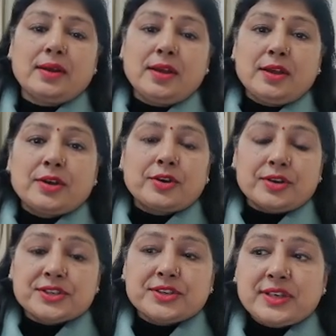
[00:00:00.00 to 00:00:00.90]

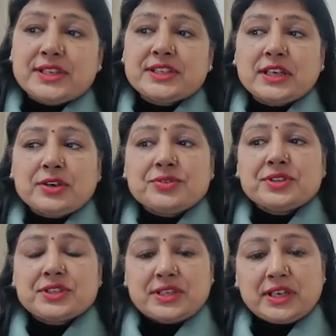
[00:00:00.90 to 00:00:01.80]
Consonant sounds
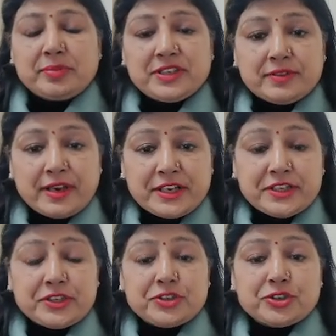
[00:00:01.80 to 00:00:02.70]
can be divided
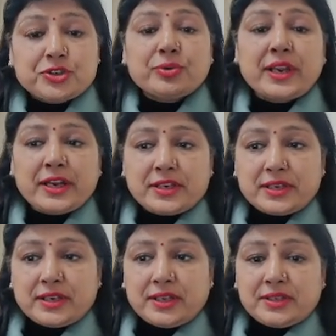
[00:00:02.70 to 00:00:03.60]
into two
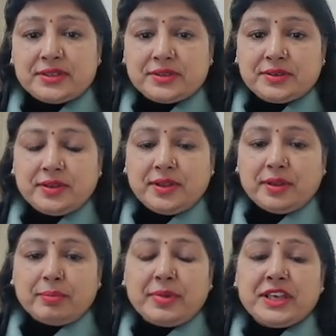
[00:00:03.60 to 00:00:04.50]
categories
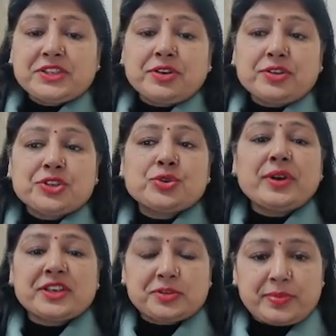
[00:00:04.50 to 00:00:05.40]
based on two
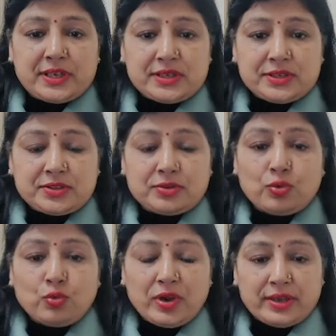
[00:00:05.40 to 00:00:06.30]
aspects.
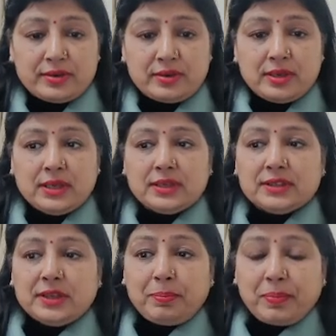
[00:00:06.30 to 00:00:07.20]
One, the
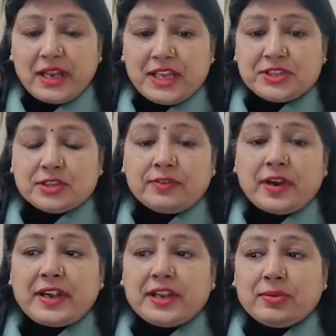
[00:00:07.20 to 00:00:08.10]
place of
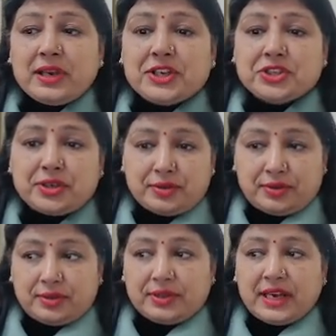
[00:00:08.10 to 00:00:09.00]
articulation.
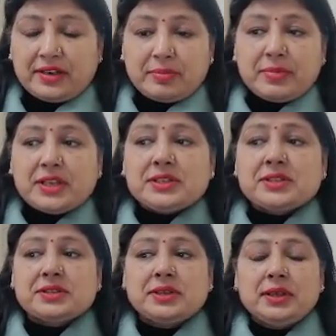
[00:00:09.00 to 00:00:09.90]
That means
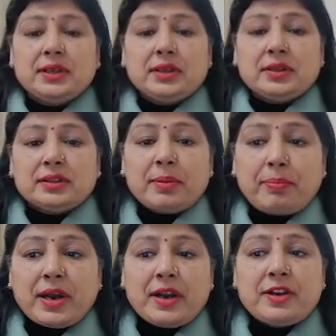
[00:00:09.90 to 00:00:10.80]
the
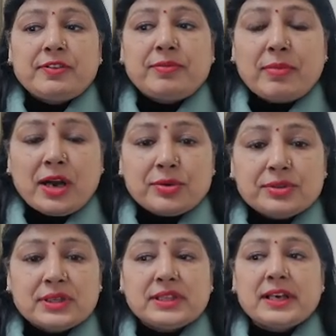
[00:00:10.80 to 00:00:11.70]
part of mouth
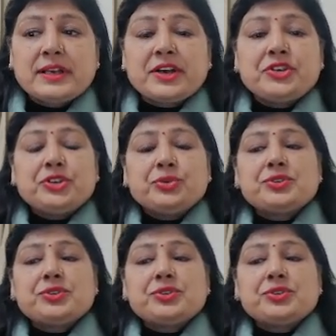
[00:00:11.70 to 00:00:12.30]
that are used to